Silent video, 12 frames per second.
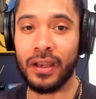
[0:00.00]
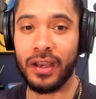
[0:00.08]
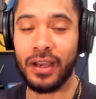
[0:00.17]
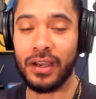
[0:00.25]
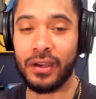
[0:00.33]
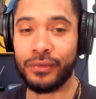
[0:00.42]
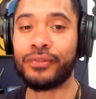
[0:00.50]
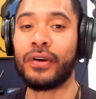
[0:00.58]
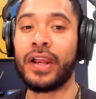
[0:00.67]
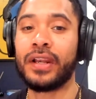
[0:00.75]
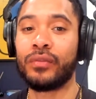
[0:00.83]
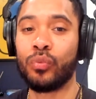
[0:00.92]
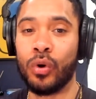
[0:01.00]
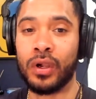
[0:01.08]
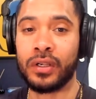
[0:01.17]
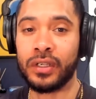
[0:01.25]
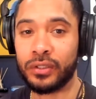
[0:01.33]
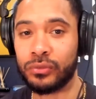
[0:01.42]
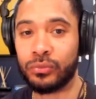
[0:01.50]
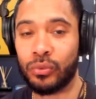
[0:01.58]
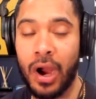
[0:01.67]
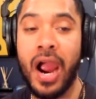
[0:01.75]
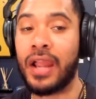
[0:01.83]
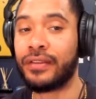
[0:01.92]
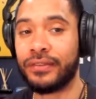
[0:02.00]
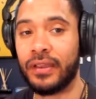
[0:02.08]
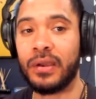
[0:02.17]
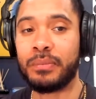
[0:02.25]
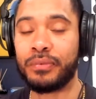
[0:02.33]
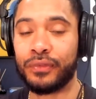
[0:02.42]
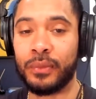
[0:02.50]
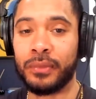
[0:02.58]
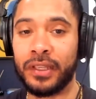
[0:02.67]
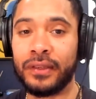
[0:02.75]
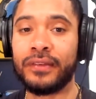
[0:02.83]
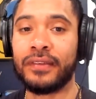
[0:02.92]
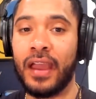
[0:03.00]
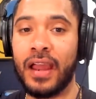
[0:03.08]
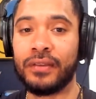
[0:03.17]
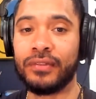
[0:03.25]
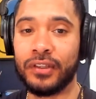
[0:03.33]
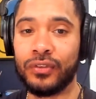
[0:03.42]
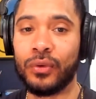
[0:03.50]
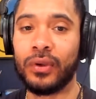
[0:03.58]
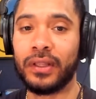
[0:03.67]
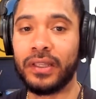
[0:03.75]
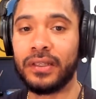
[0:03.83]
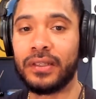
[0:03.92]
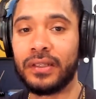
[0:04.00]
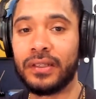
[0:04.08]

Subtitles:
afraid of what could rise up from inside of the toilet.